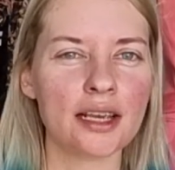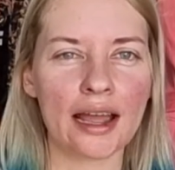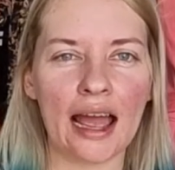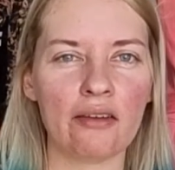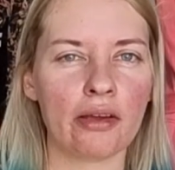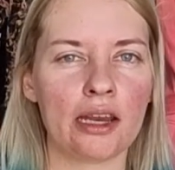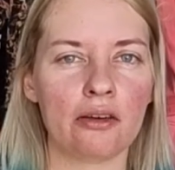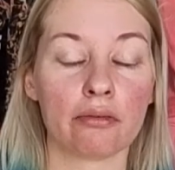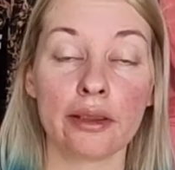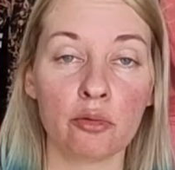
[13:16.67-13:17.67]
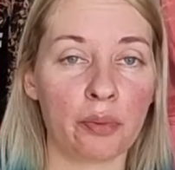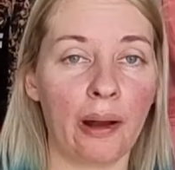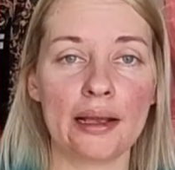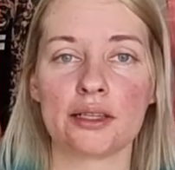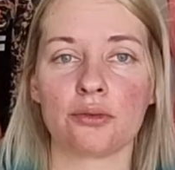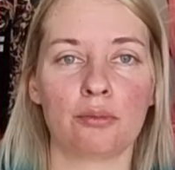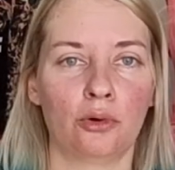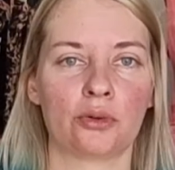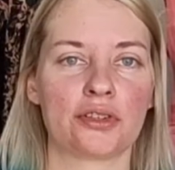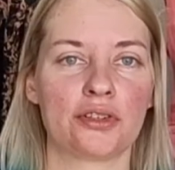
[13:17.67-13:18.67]
I have any real buyer's
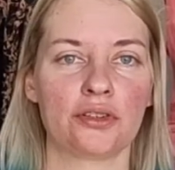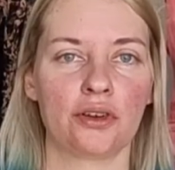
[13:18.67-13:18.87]
remorse